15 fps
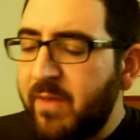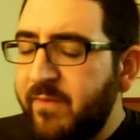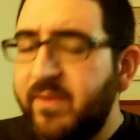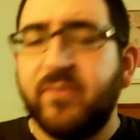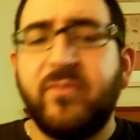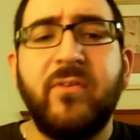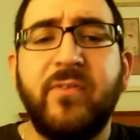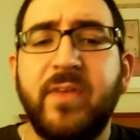
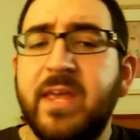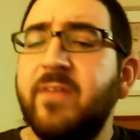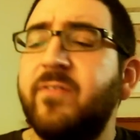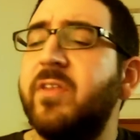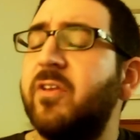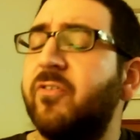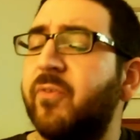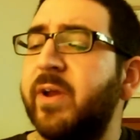this is
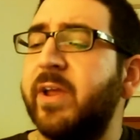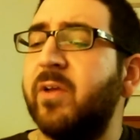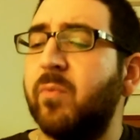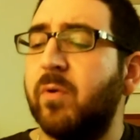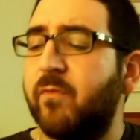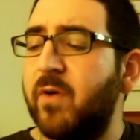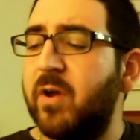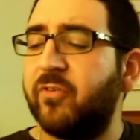easy to drink and
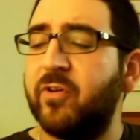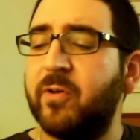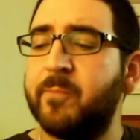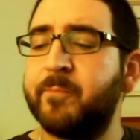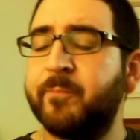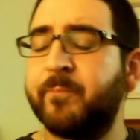refreshing.